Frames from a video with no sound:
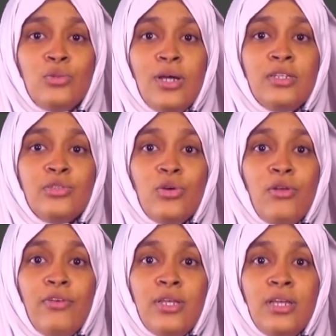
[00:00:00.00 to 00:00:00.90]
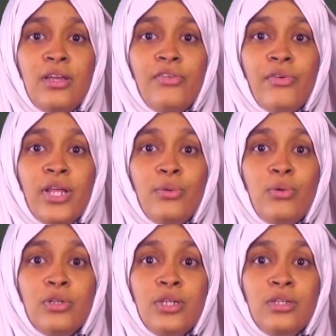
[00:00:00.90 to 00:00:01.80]
were dissolving in
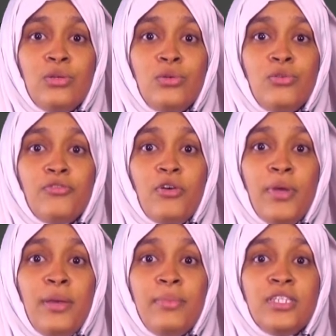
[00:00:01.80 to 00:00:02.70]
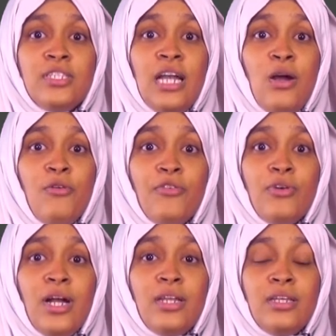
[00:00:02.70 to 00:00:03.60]
rainwater to form a mixture of
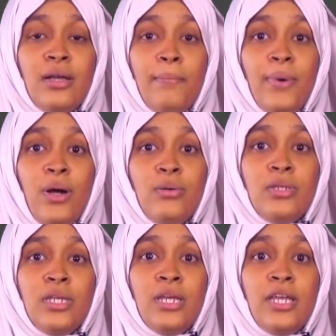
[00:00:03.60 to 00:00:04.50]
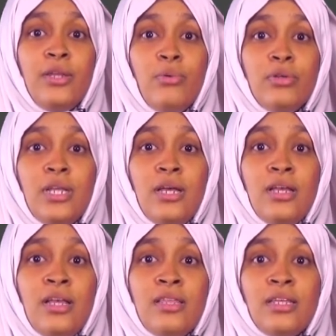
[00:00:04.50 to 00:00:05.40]
organic compound in water
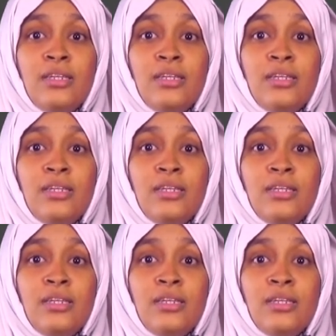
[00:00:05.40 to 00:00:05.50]
that